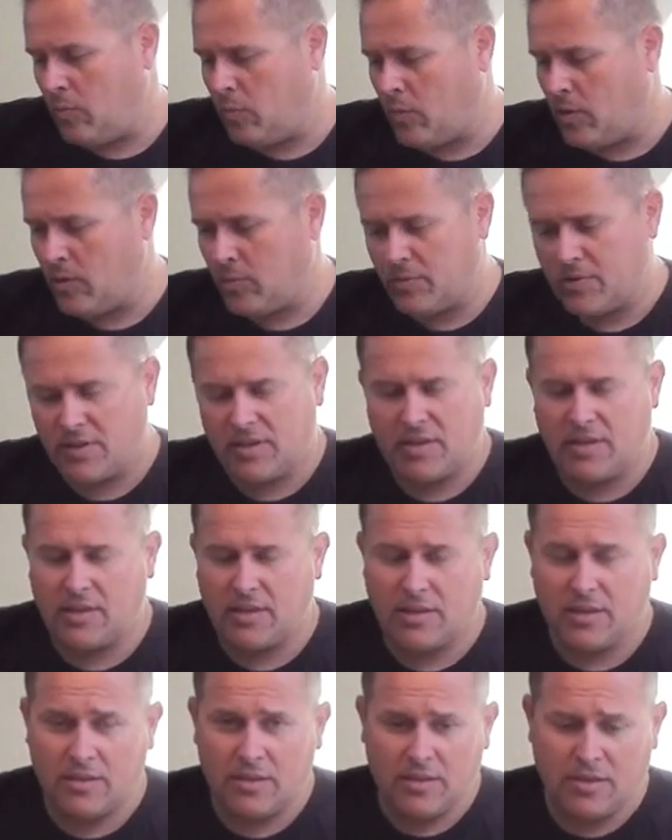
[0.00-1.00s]
what we
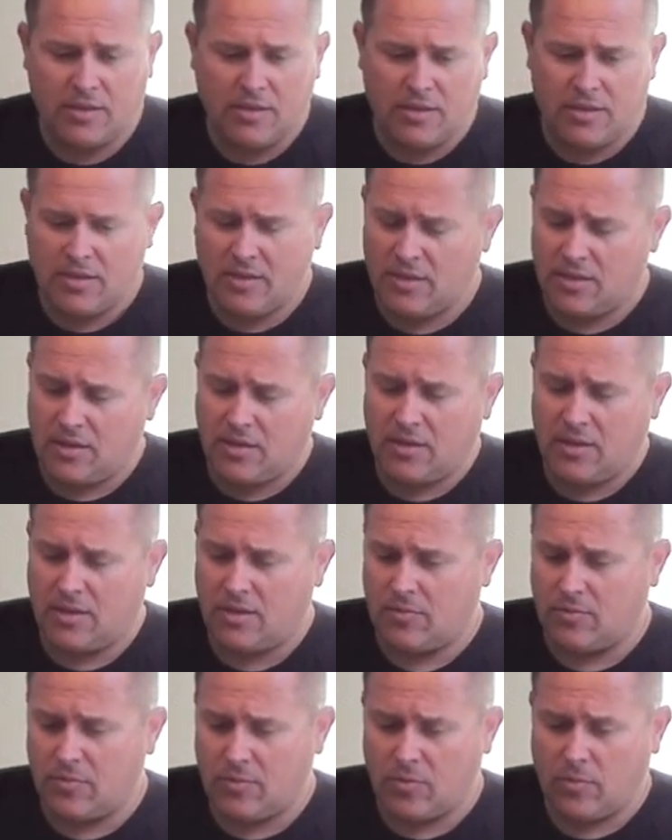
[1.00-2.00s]
need
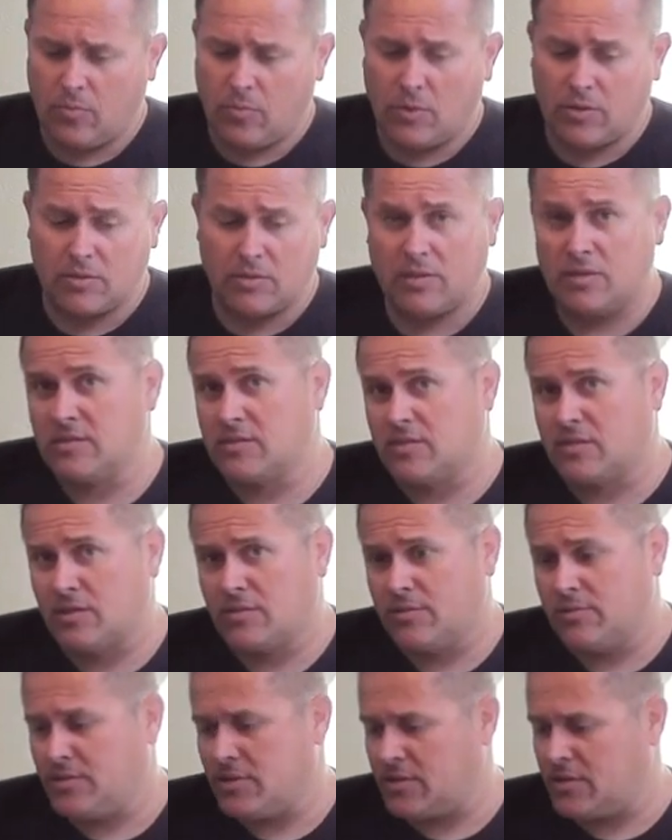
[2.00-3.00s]
and what is
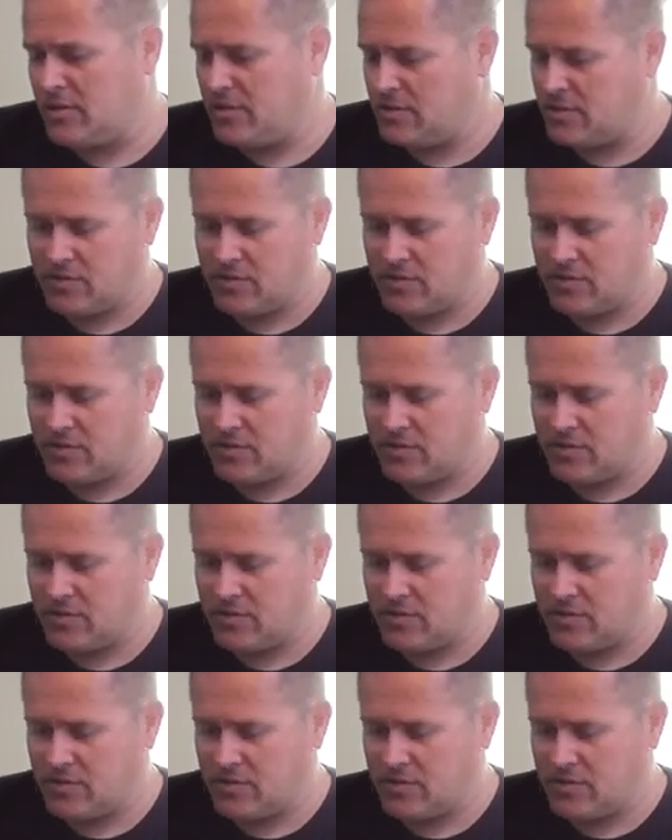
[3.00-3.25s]
included.